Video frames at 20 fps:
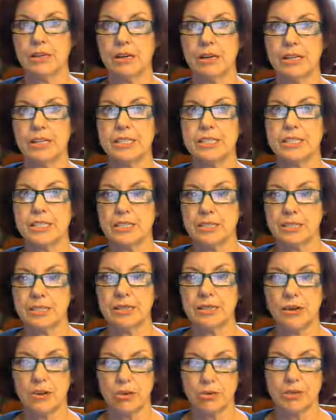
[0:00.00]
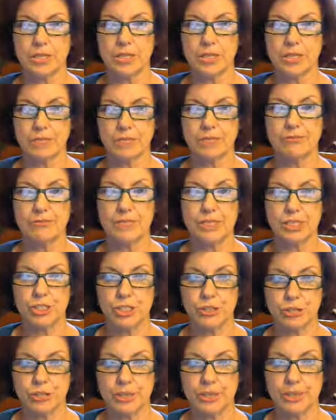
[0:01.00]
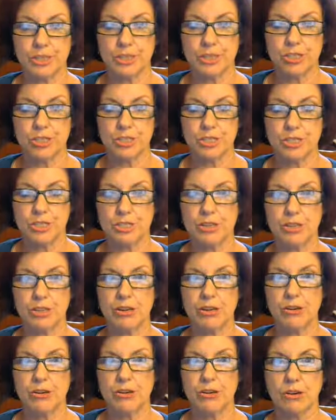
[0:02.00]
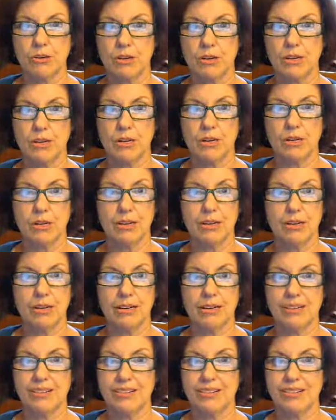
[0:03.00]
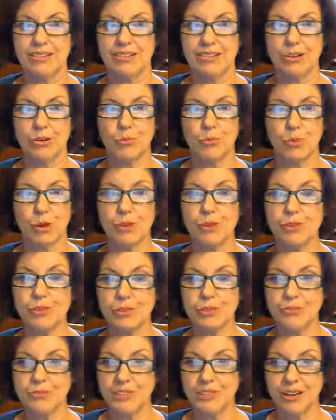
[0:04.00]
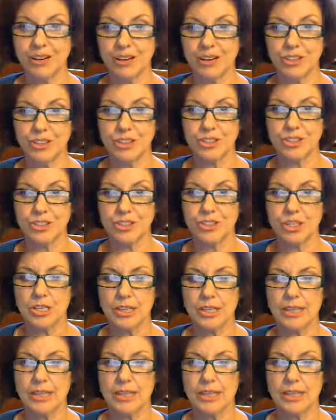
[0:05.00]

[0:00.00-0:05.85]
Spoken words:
I did always love my Geri patients. They are a wealth of knowledge.